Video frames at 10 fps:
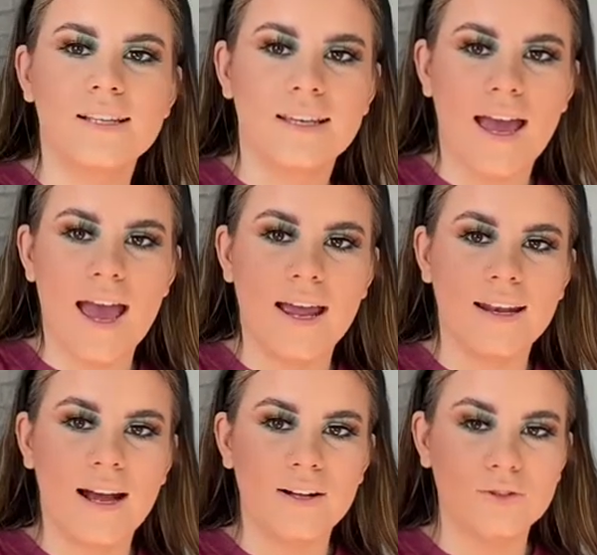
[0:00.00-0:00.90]
Again,
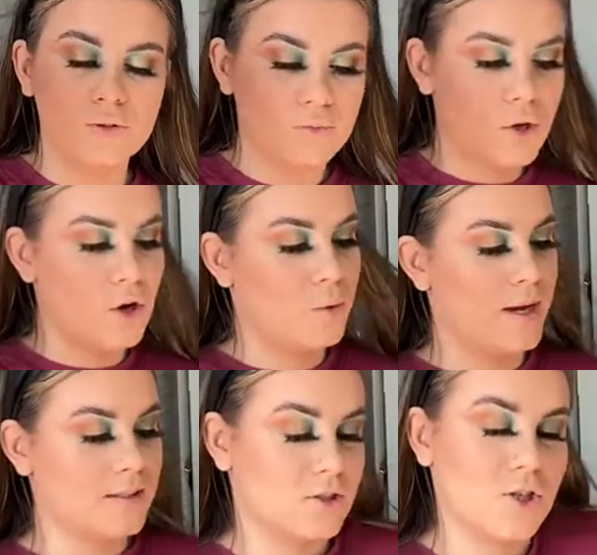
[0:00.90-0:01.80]
I'll do some
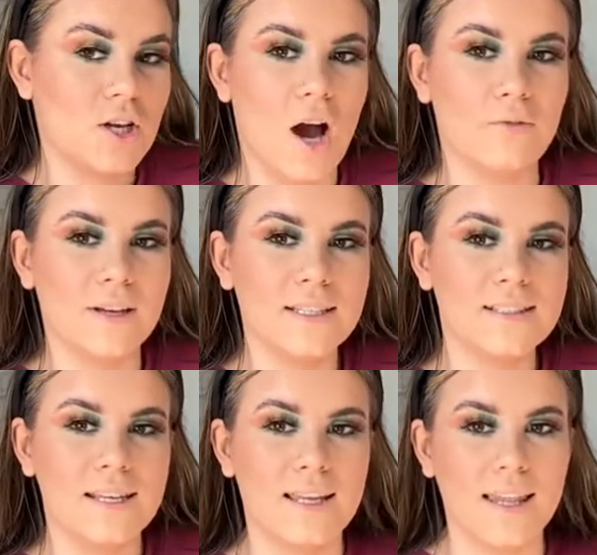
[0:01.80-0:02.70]
cutaways because you can't really
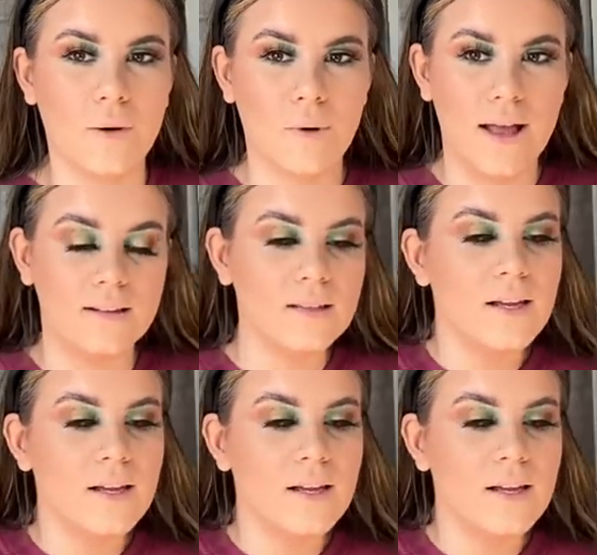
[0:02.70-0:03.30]
see it that well.